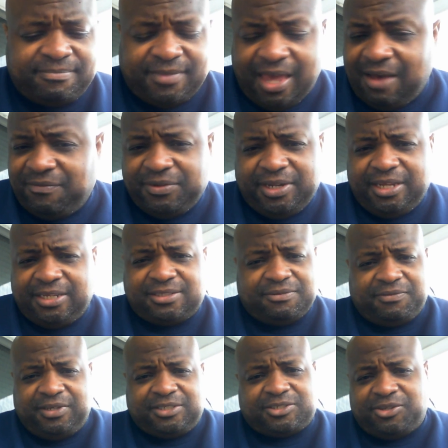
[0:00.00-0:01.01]
evidence
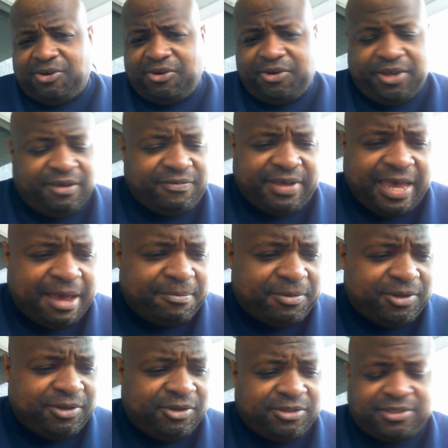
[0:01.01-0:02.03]
of this story ever
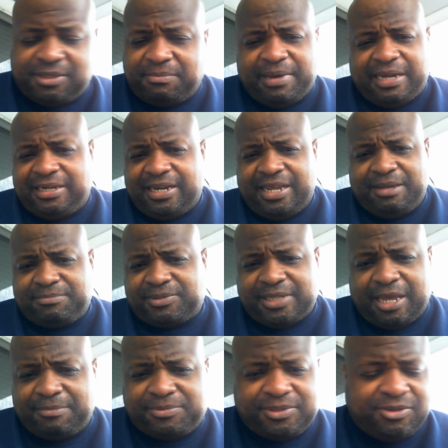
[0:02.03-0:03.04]
happening, or somebody named
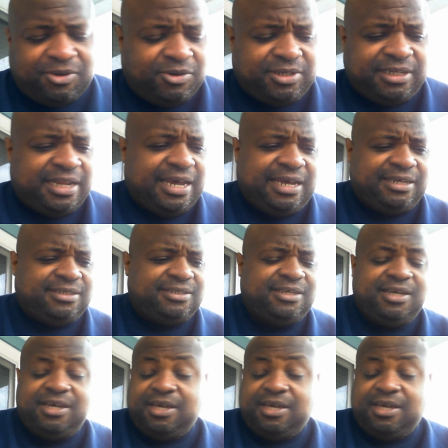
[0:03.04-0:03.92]
Samson or Delilah.